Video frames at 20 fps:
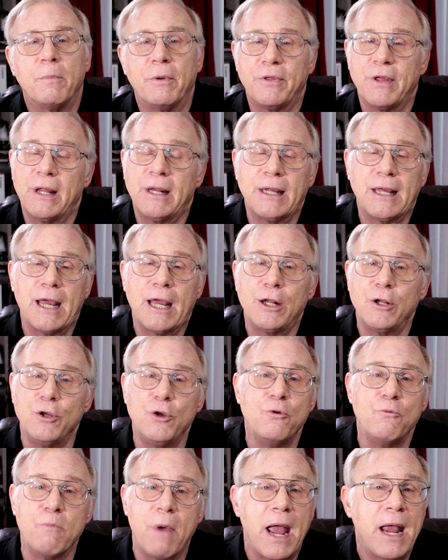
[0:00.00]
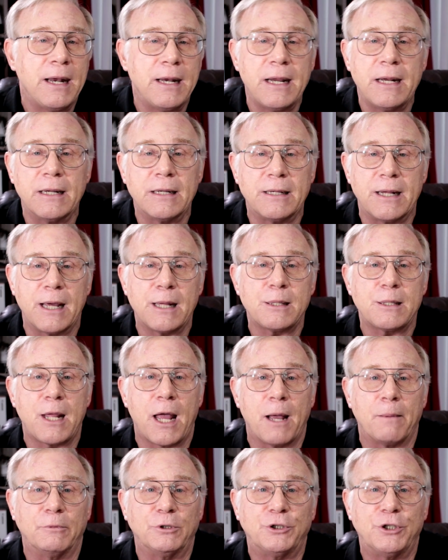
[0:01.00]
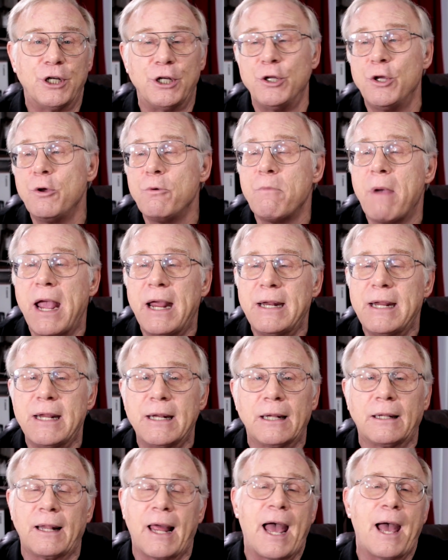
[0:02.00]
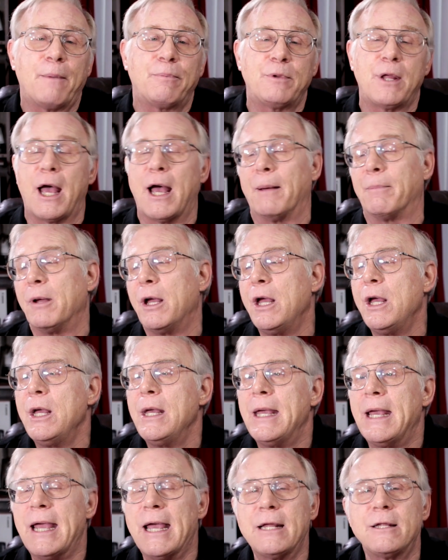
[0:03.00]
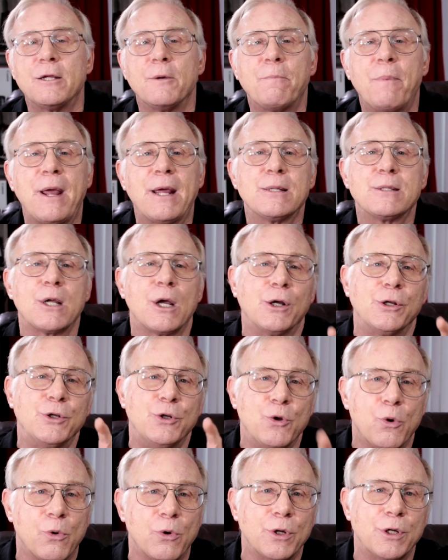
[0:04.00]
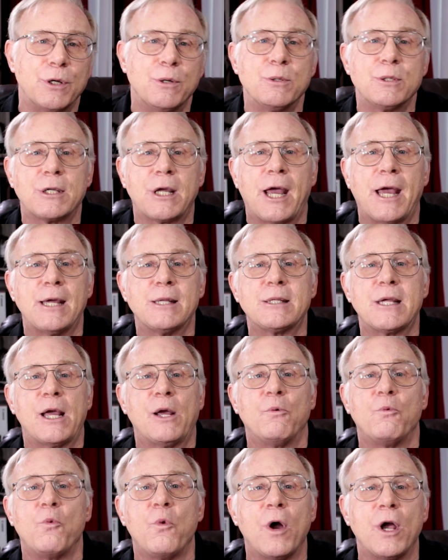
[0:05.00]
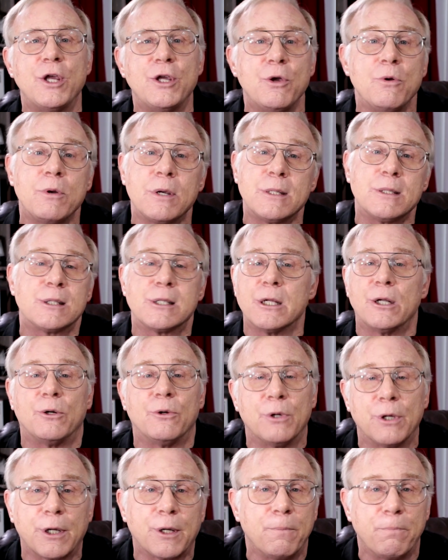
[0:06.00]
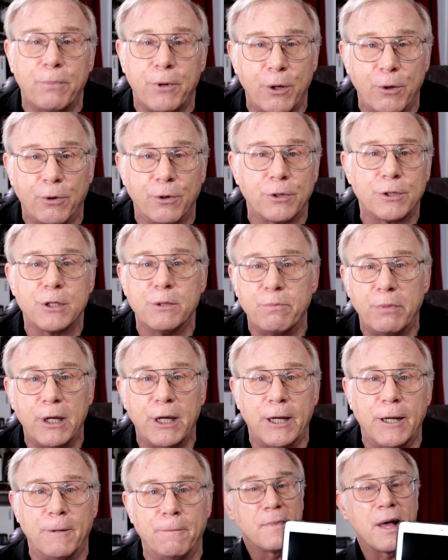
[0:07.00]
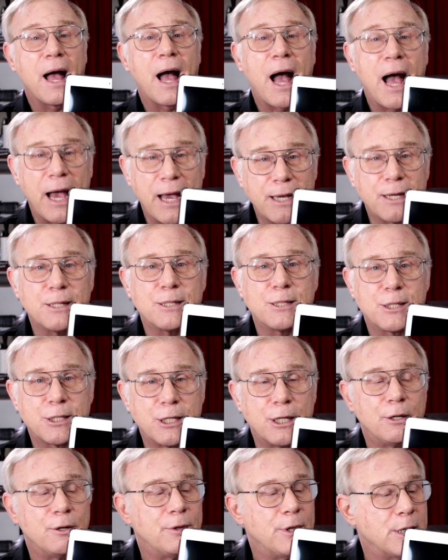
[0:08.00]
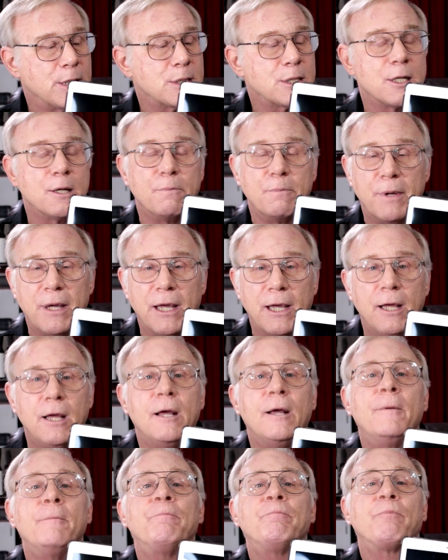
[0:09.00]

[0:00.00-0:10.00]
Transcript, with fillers: but then again, you may need a desktop machine. You may need a laptop. It depends on your use case and what you consider a computer to be. I consider this to be